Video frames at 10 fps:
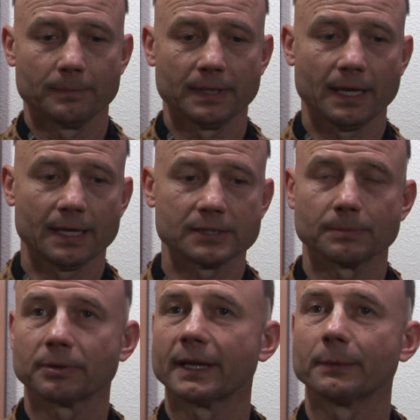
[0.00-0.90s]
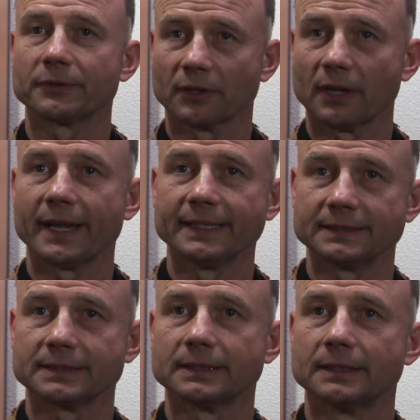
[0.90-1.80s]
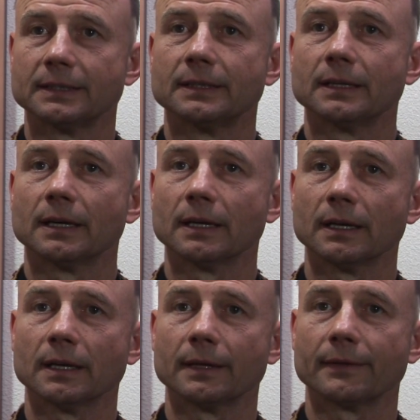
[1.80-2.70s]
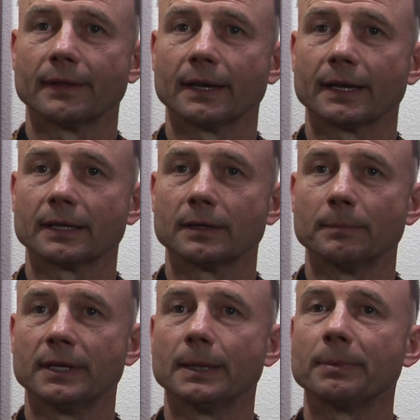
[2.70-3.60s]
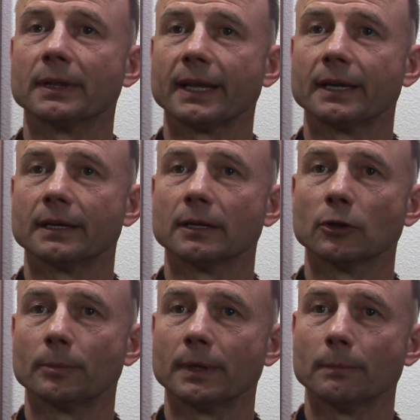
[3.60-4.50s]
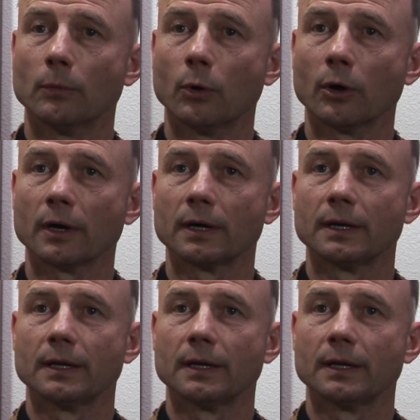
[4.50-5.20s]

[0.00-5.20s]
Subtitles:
began to play with the light, that I could manipulate it a little bit more,